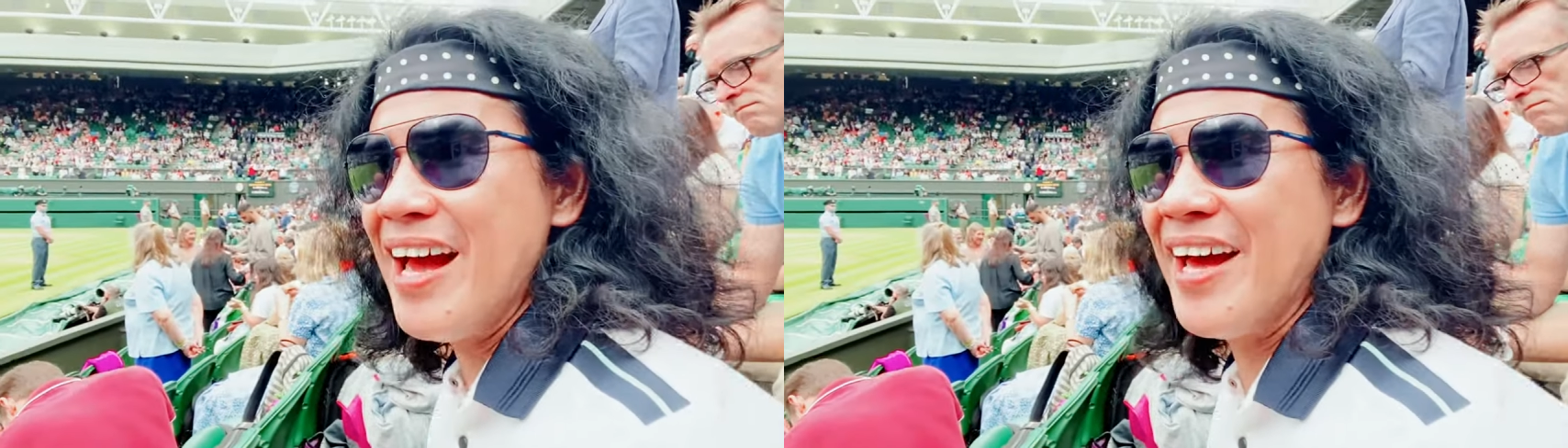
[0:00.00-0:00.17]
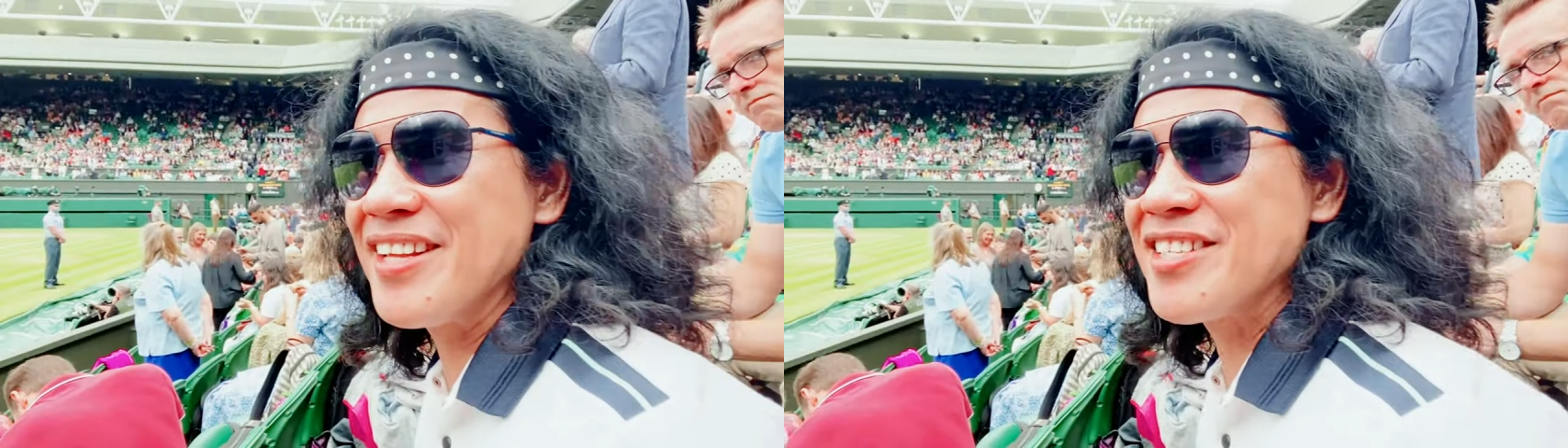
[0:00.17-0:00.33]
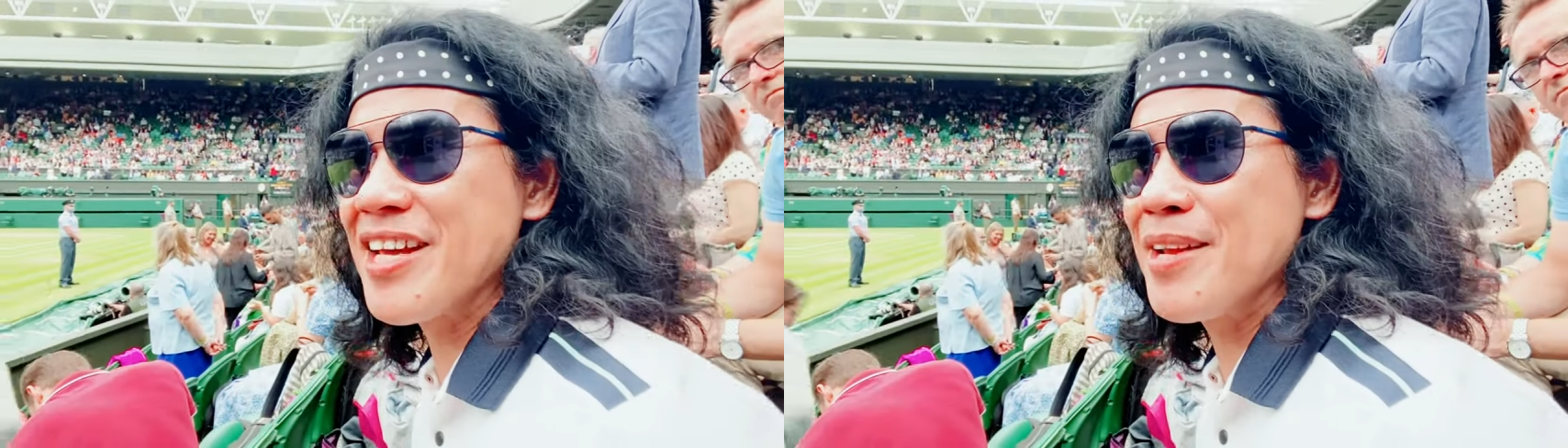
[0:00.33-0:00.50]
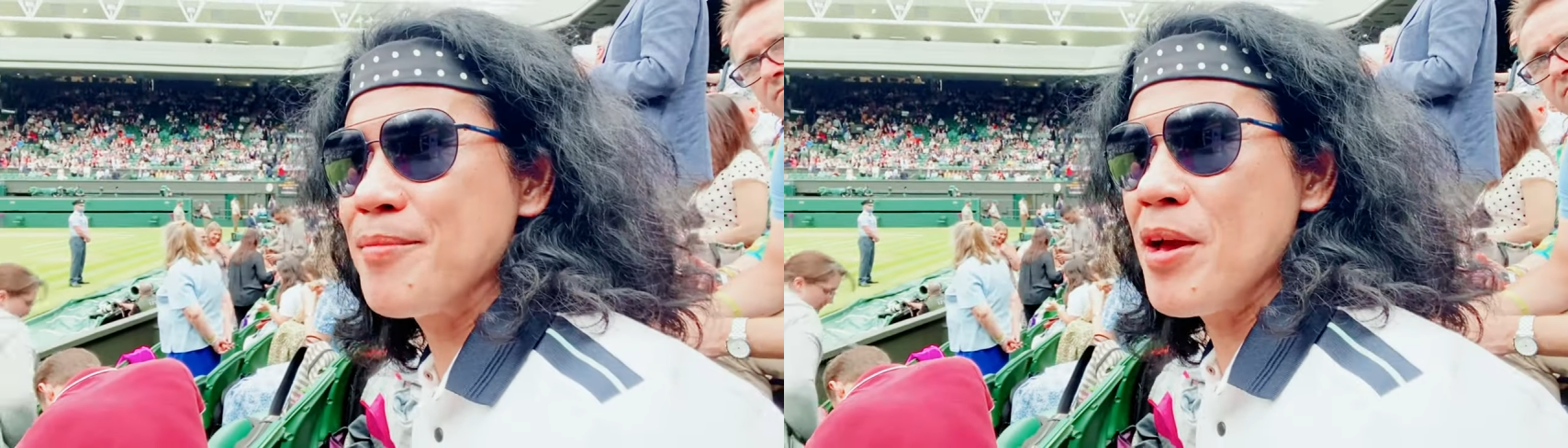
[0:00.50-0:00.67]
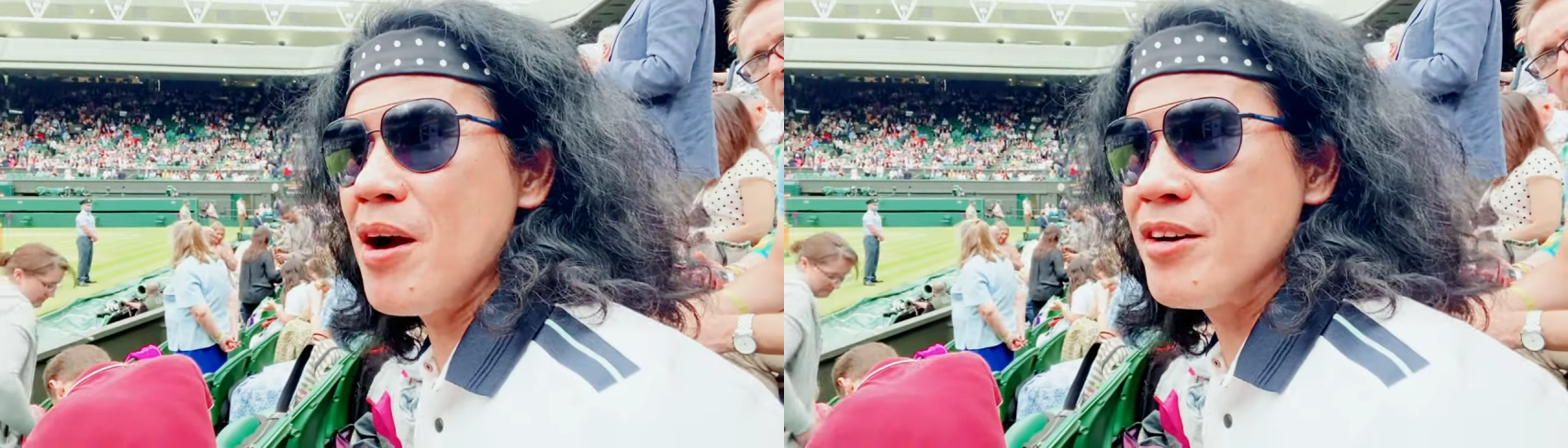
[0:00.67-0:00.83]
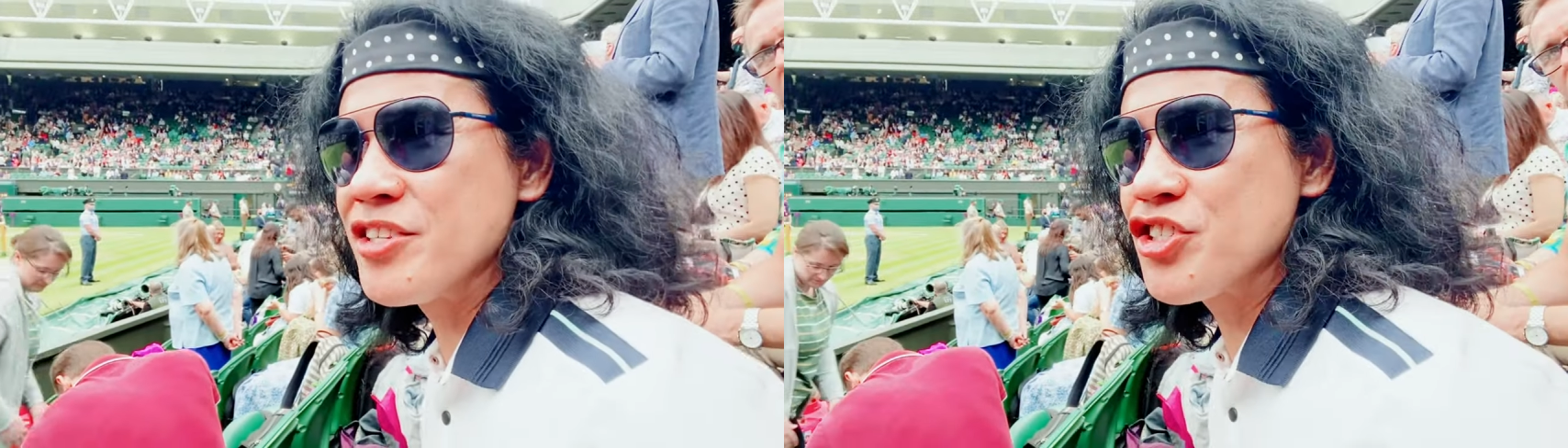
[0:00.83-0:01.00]
and it's going to be
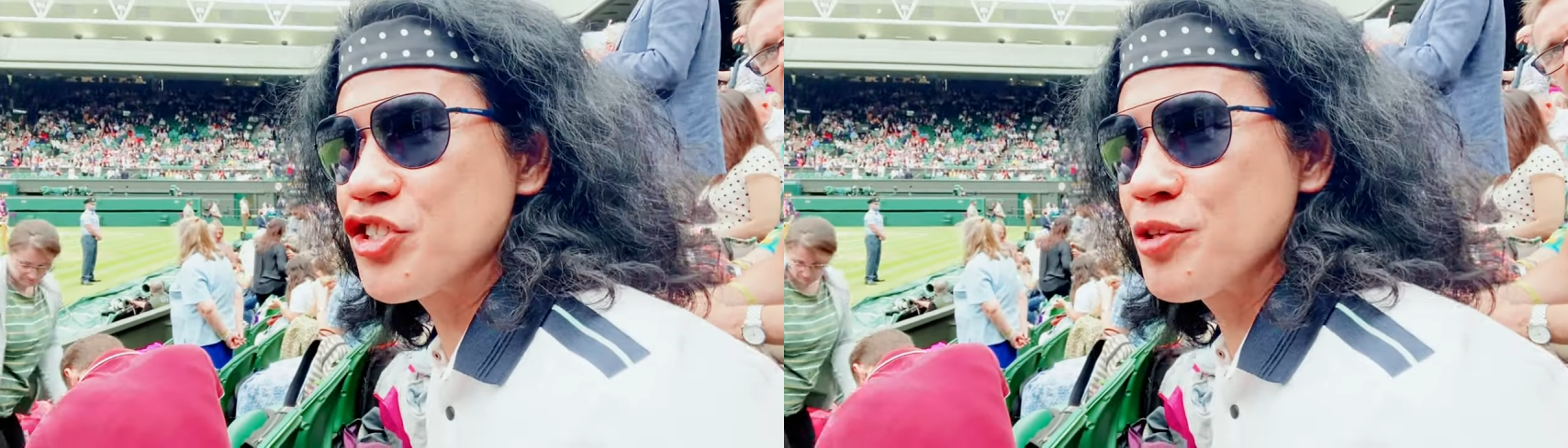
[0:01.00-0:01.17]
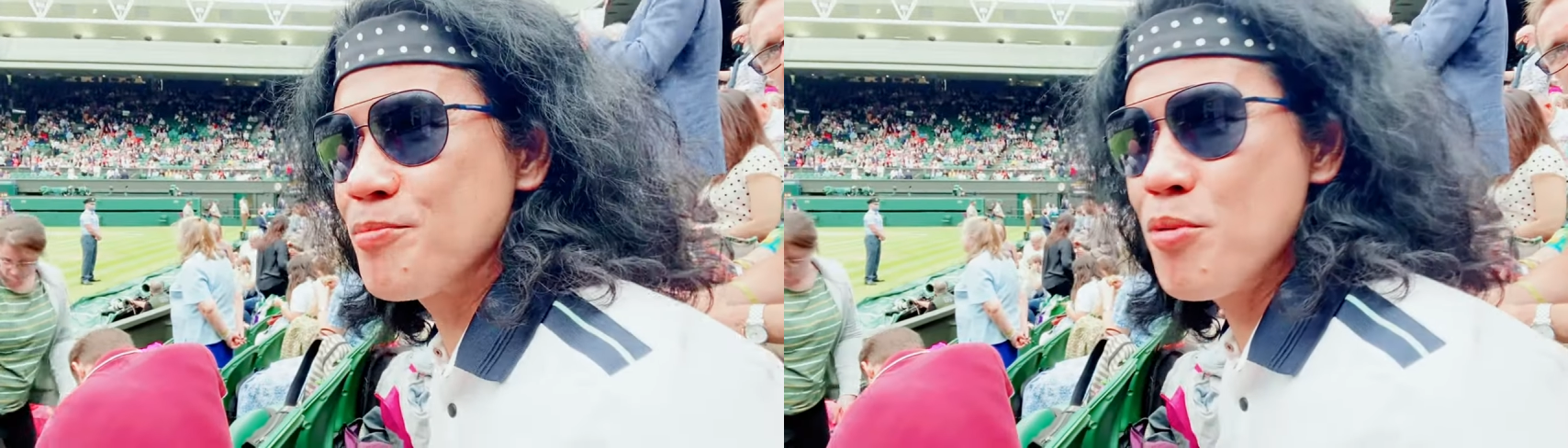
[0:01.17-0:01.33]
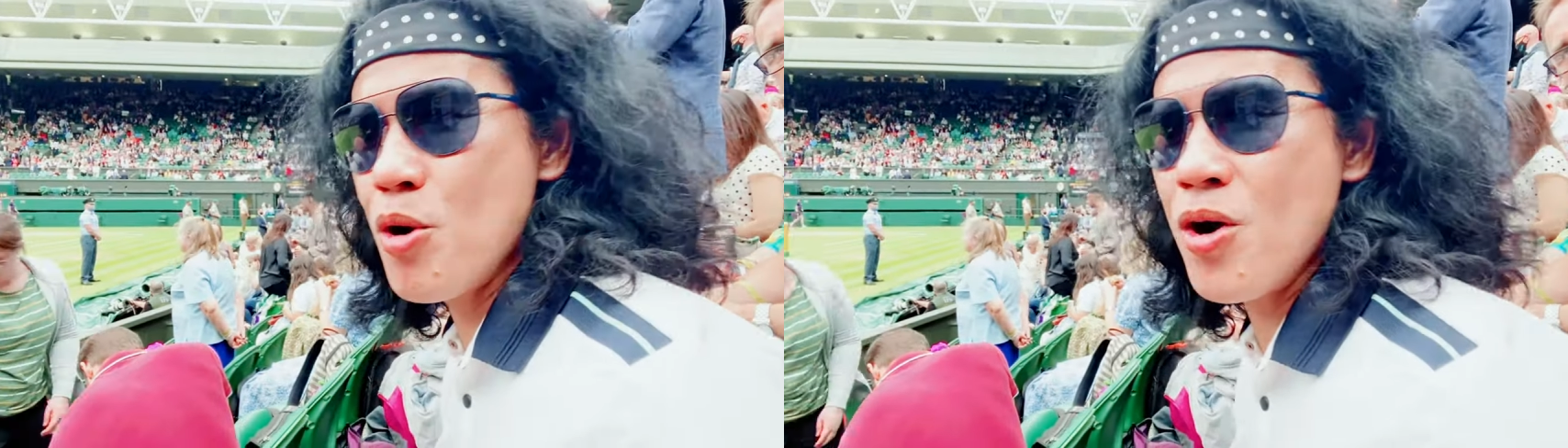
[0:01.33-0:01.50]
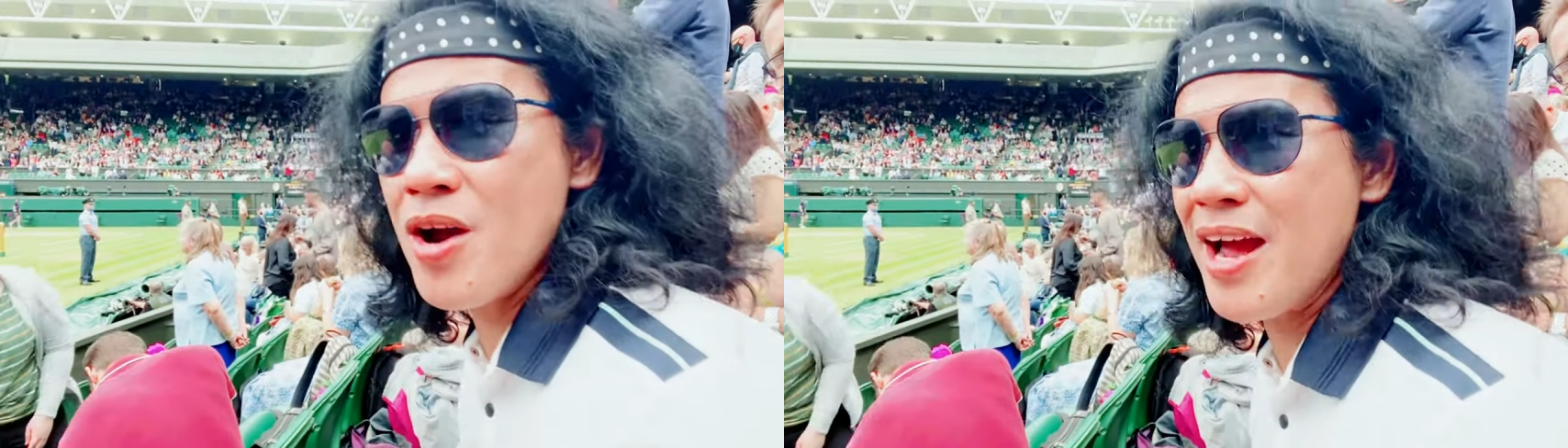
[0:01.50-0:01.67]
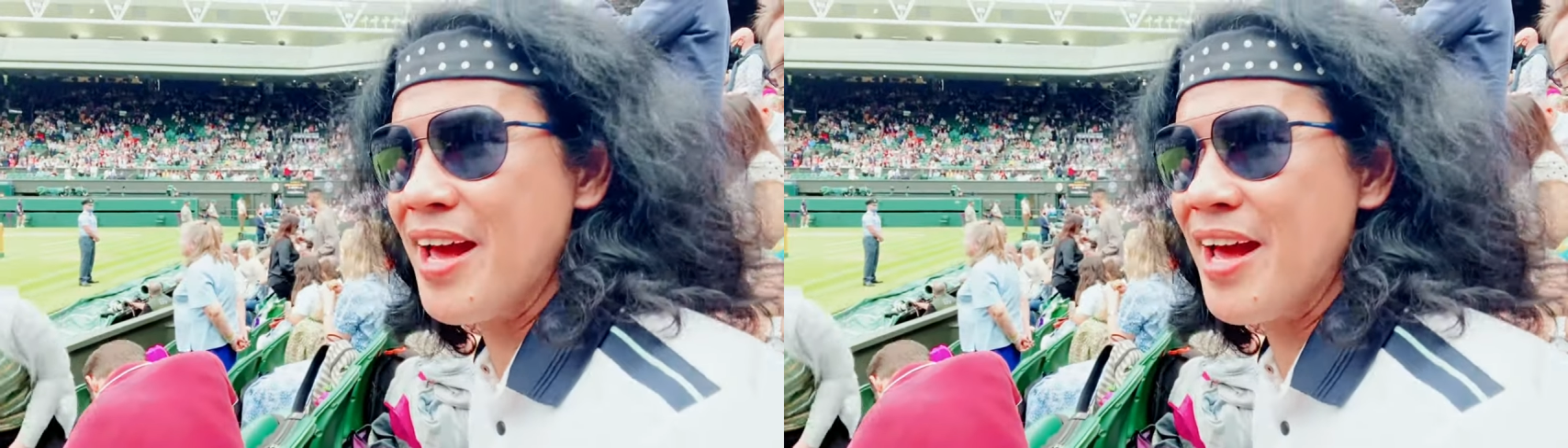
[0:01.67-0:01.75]
Ons Jabeur